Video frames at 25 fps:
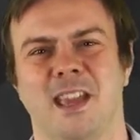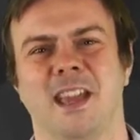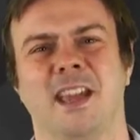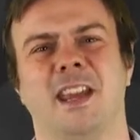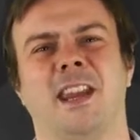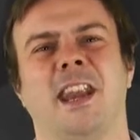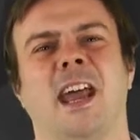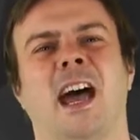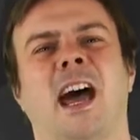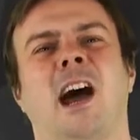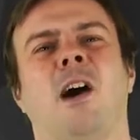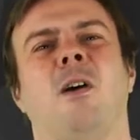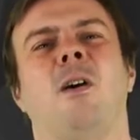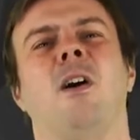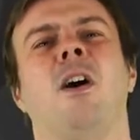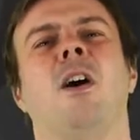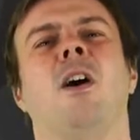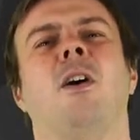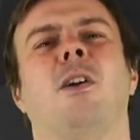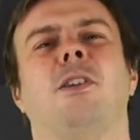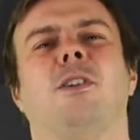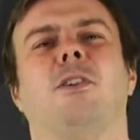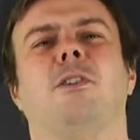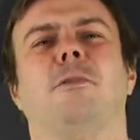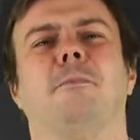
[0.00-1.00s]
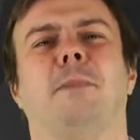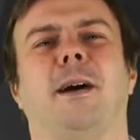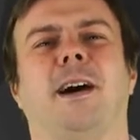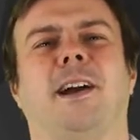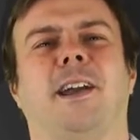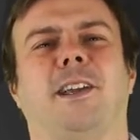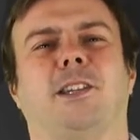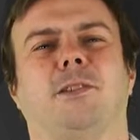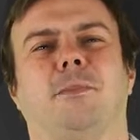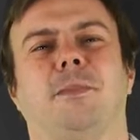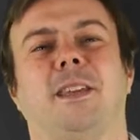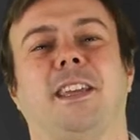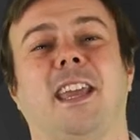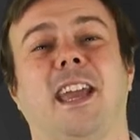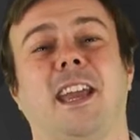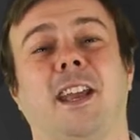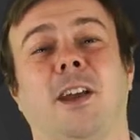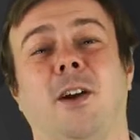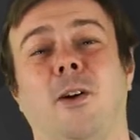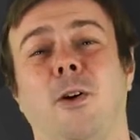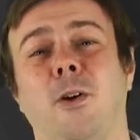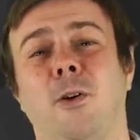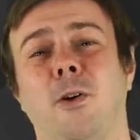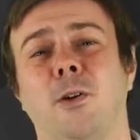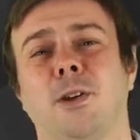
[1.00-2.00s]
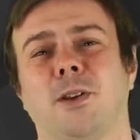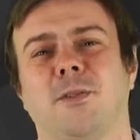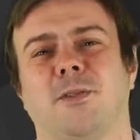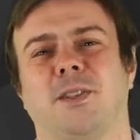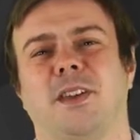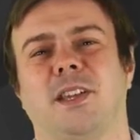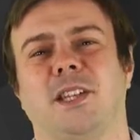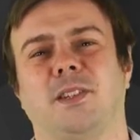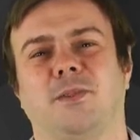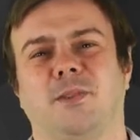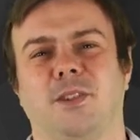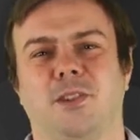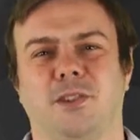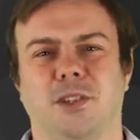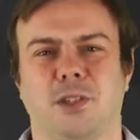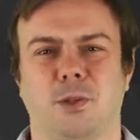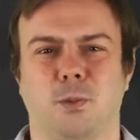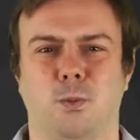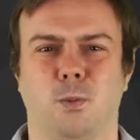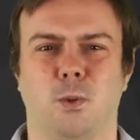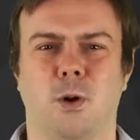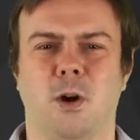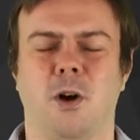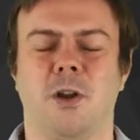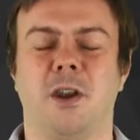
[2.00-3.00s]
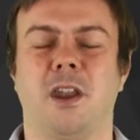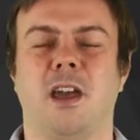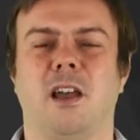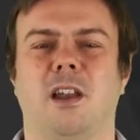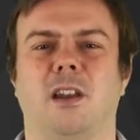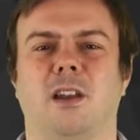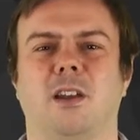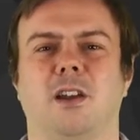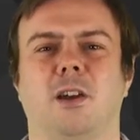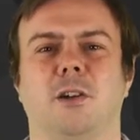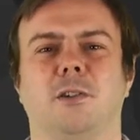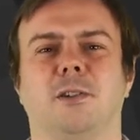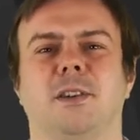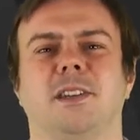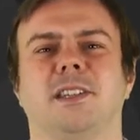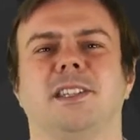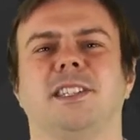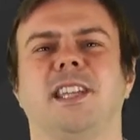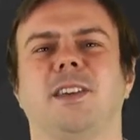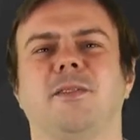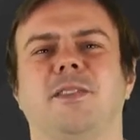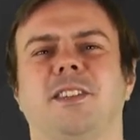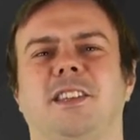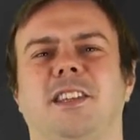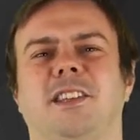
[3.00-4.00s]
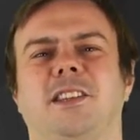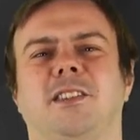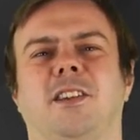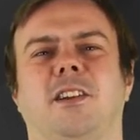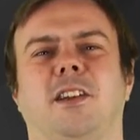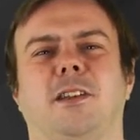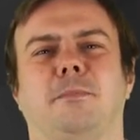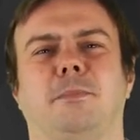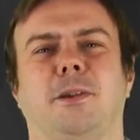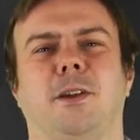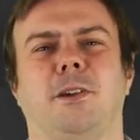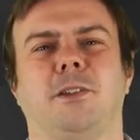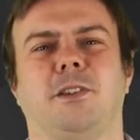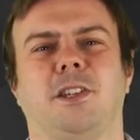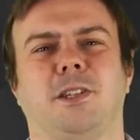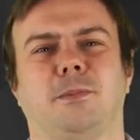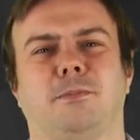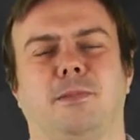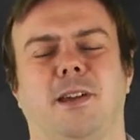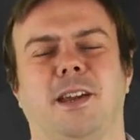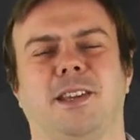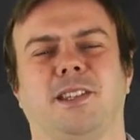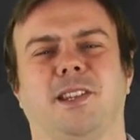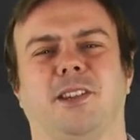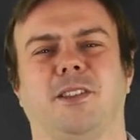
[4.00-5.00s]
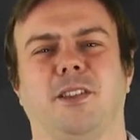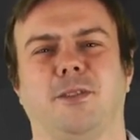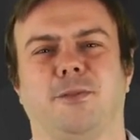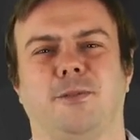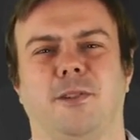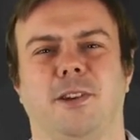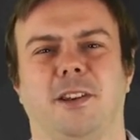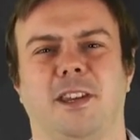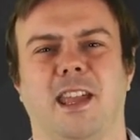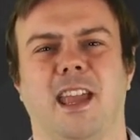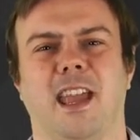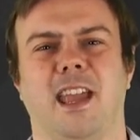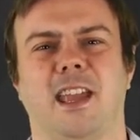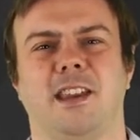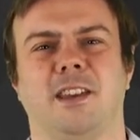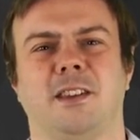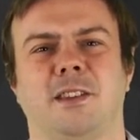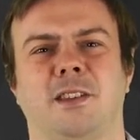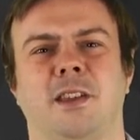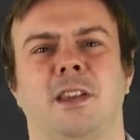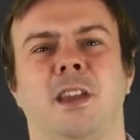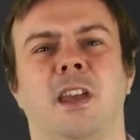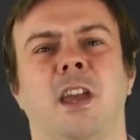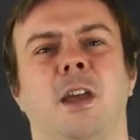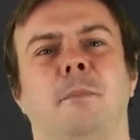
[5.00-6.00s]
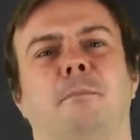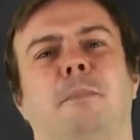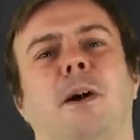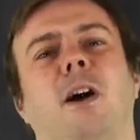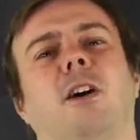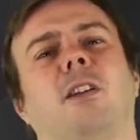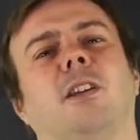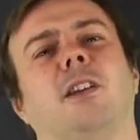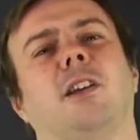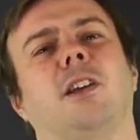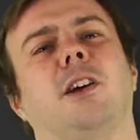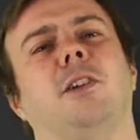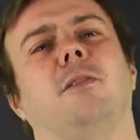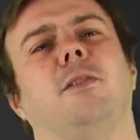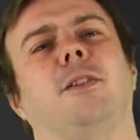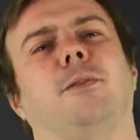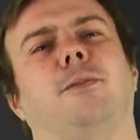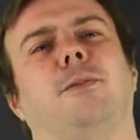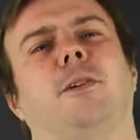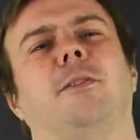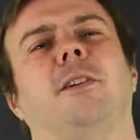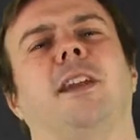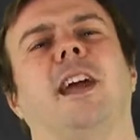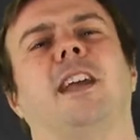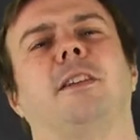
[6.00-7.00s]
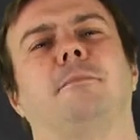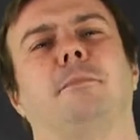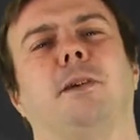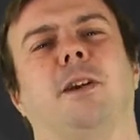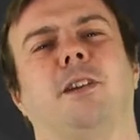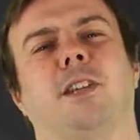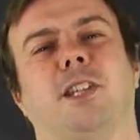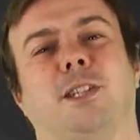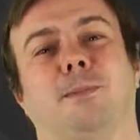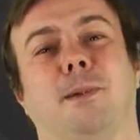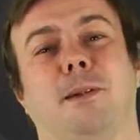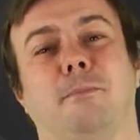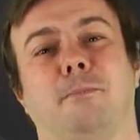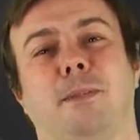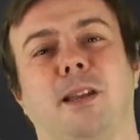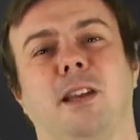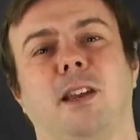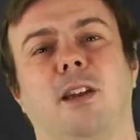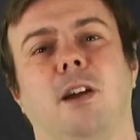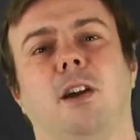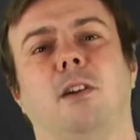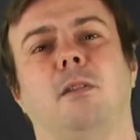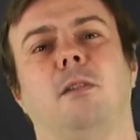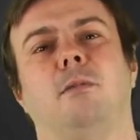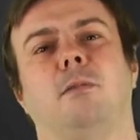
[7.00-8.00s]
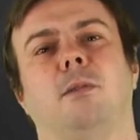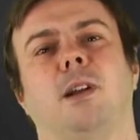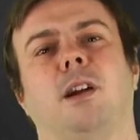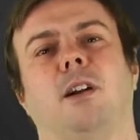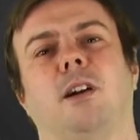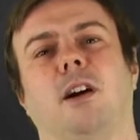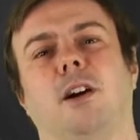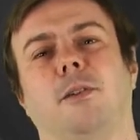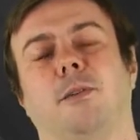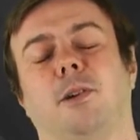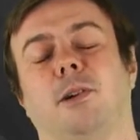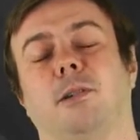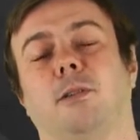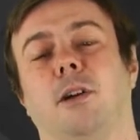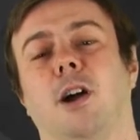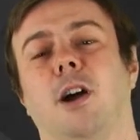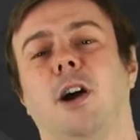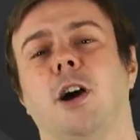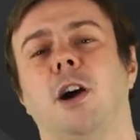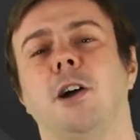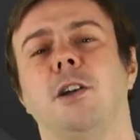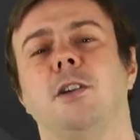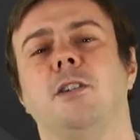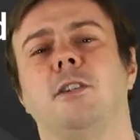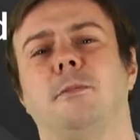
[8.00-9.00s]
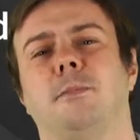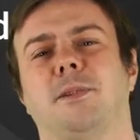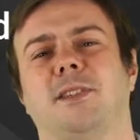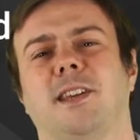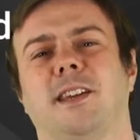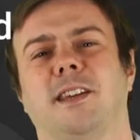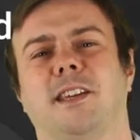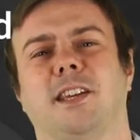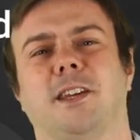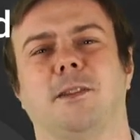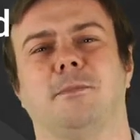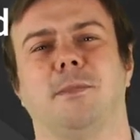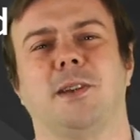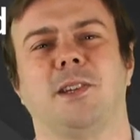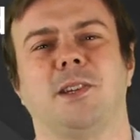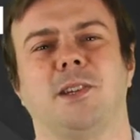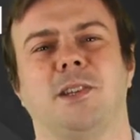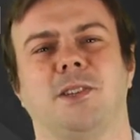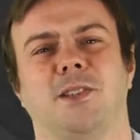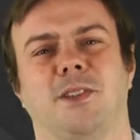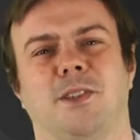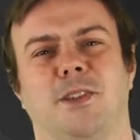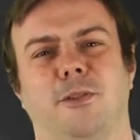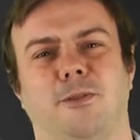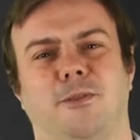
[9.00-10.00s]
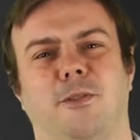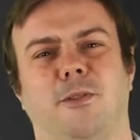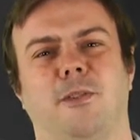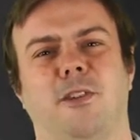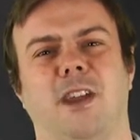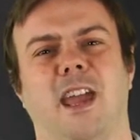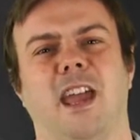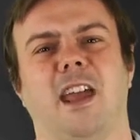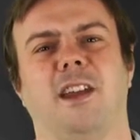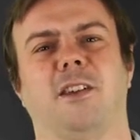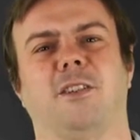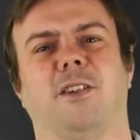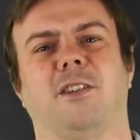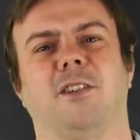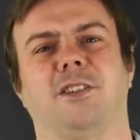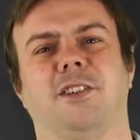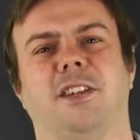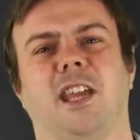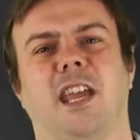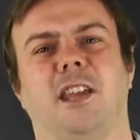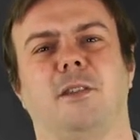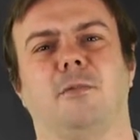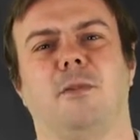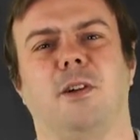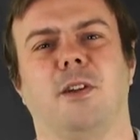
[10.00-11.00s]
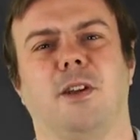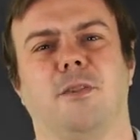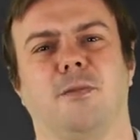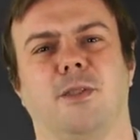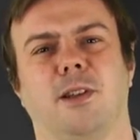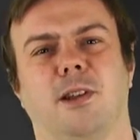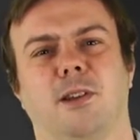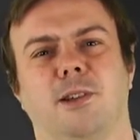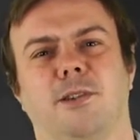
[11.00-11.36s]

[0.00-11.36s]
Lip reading: Now, your buyers will be getting all of this for just one low $17 purchase price on the front end, but although the front end purchase might be low, we are offering 100% commissions on the front end on day one of the